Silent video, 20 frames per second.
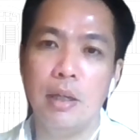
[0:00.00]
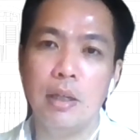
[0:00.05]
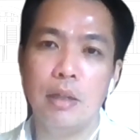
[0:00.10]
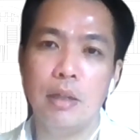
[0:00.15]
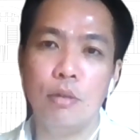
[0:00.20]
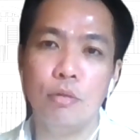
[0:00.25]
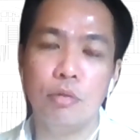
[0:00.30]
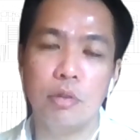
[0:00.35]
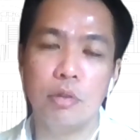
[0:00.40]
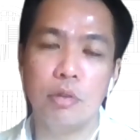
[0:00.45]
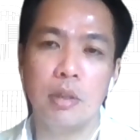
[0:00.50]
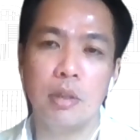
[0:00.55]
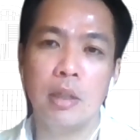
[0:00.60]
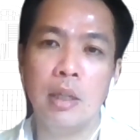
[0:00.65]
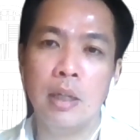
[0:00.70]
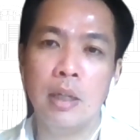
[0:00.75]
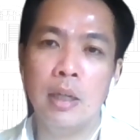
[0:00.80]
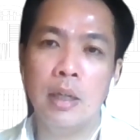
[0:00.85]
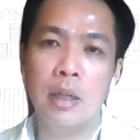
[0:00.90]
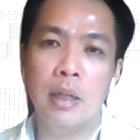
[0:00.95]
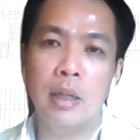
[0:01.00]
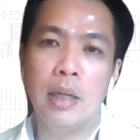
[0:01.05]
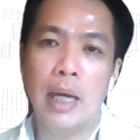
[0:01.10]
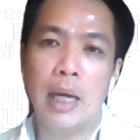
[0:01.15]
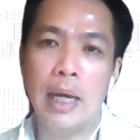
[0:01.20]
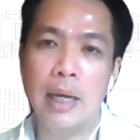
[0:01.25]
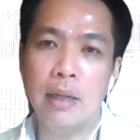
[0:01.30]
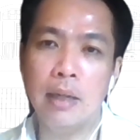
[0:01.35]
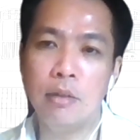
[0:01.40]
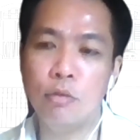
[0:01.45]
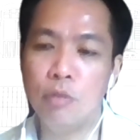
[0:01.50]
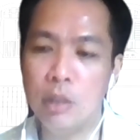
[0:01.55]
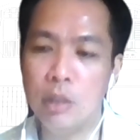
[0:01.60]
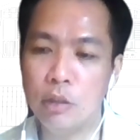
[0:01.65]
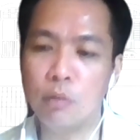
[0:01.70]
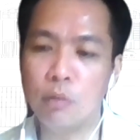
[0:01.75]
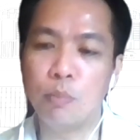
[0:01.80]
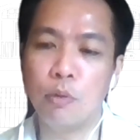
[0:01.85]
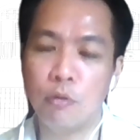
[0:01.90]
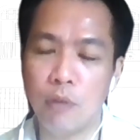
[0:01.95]
use, and you
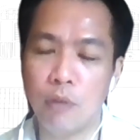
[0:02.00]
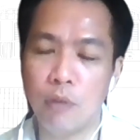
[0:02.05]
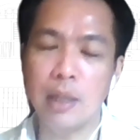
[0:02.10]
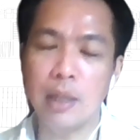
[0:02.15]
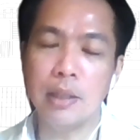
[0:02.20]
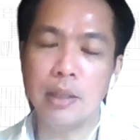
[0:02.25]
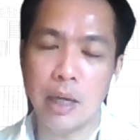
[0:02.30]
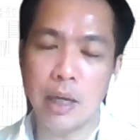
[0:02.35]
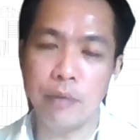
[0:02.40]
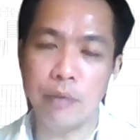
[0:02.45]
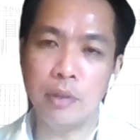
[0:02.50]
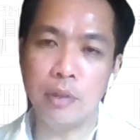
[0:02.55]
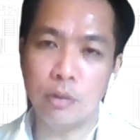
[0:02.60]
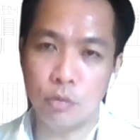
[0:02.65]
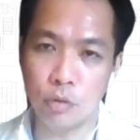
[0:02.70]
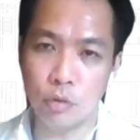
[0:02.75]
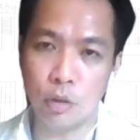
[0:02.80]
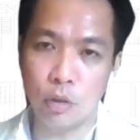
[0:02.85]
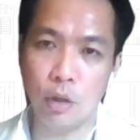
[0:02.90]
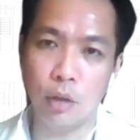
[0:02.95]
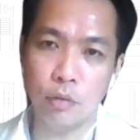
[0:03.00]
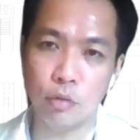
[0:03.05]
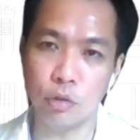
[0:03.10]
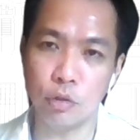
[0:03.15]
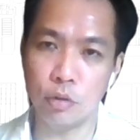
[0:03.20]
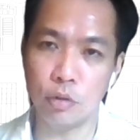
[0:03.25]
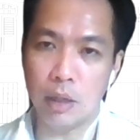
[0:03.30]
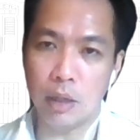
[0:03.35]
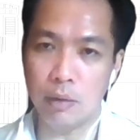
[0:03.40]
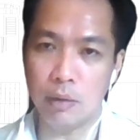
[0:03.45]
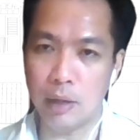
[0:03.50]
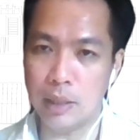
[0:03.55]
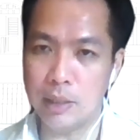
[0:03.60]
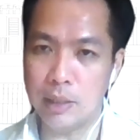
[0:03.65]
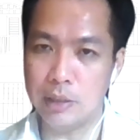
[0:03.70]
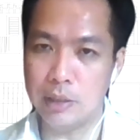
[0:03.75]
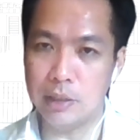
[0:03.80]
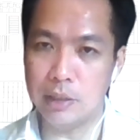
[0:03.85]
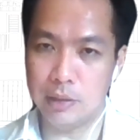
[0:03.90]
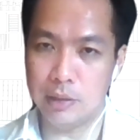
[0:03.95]
need to provide this evidence to court to show that, right,
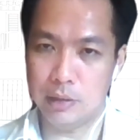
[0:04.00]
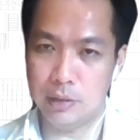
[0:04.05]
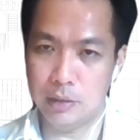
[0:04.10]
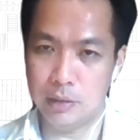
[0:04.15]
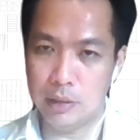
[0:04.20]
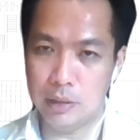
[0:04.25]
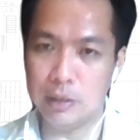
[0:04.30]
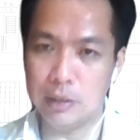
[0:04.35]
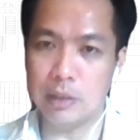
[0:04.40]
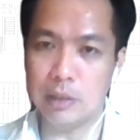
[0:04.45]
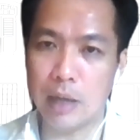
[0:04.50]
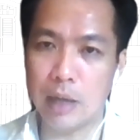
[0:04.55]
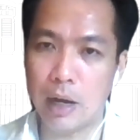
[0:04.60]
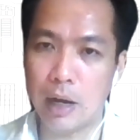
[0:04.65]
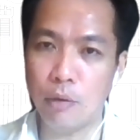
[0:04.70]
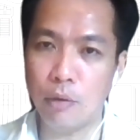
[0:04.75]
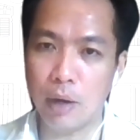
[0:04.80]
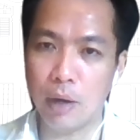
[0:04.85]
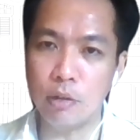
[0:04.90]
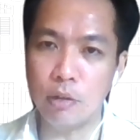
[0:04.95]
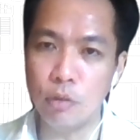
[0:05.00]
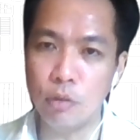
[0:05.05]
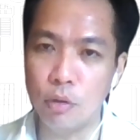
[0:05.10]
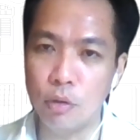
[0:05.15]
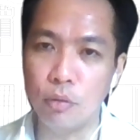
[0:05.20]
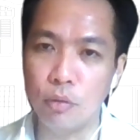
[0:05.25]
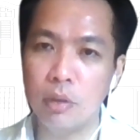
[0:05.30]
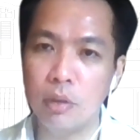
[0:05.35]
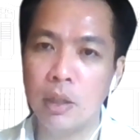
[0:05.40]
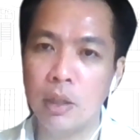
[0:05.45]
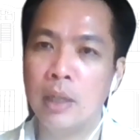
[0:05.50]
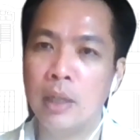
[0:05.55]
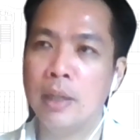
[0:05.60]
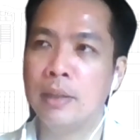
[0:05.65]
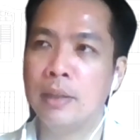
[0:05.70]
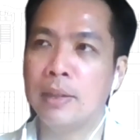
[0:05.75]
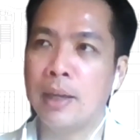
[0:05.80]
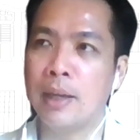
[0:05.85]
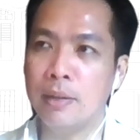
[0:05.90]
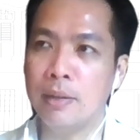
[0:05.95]
this is how I know
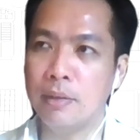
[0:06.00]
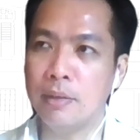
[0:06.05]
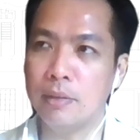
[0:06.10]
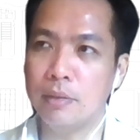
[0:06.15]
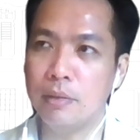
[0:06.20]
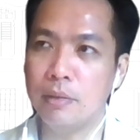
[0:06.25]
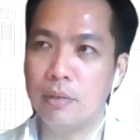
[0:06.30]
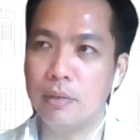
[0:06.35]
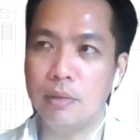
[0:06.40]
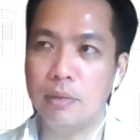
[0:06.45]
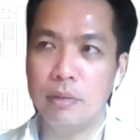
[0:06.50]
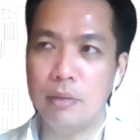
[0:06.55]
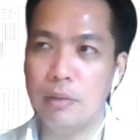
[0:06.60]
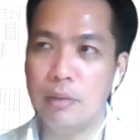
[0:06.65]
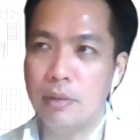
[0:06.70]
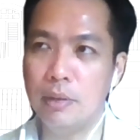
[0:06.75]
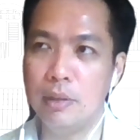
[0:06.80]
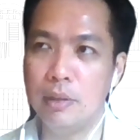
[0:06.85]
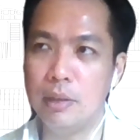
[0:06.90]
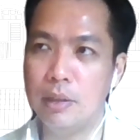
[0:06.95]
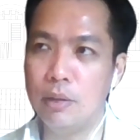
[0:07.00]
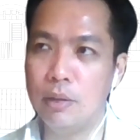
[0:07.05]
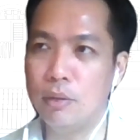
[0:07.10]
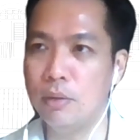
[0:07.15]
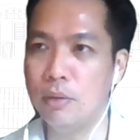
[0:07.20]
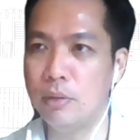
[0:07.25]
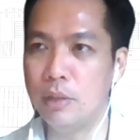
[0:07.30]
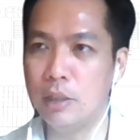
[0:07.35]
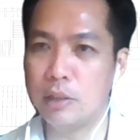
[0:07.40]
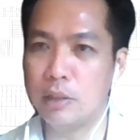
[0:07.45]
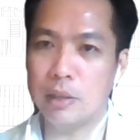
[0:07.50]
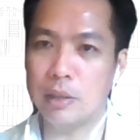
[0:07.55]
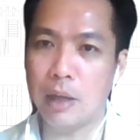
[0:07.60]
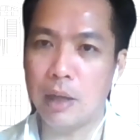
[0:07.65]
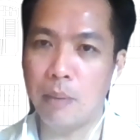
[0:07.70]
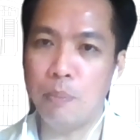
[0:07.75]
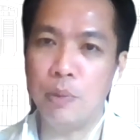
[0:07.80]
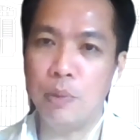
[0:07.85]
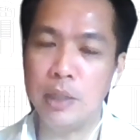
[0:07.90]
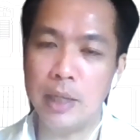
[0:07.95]
that this
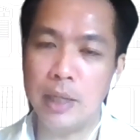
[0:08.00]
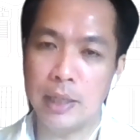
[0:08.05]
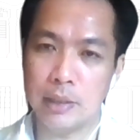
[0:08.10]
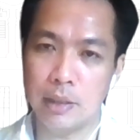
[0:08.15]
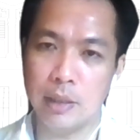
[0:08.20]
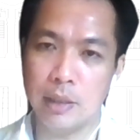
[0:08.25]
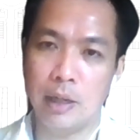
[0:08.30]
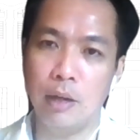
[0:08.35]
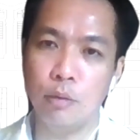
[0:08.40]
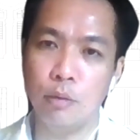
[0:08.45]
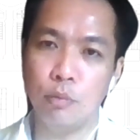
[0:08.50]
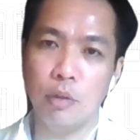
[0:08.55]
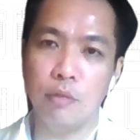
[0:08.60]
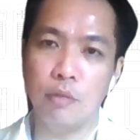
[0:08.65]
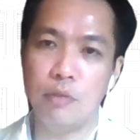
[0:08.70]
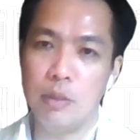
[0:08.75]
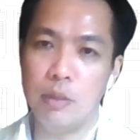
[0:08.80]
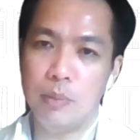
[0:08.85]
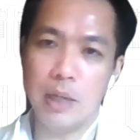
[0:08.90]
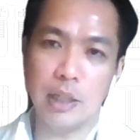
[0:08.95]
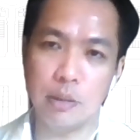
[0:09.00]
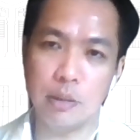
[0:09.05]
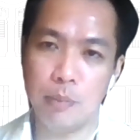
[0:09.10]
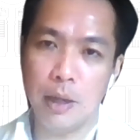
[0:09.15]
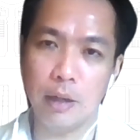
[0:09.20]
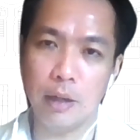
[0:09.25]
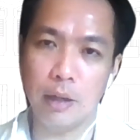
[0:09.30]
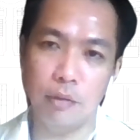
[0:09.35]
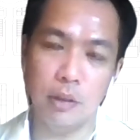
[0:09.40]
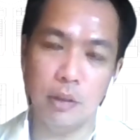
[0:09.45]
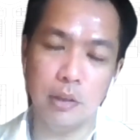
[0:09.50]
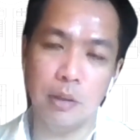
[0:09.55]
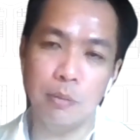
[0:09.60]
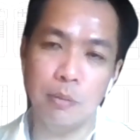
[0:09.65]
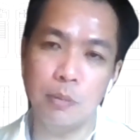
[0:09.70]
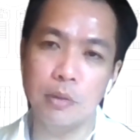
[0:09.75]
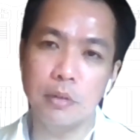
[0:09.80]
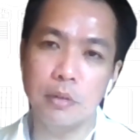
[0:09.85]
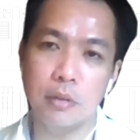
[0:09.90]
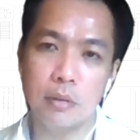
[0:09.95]
company has an account with DBS Bank, for
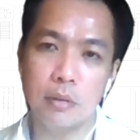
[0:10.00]
example.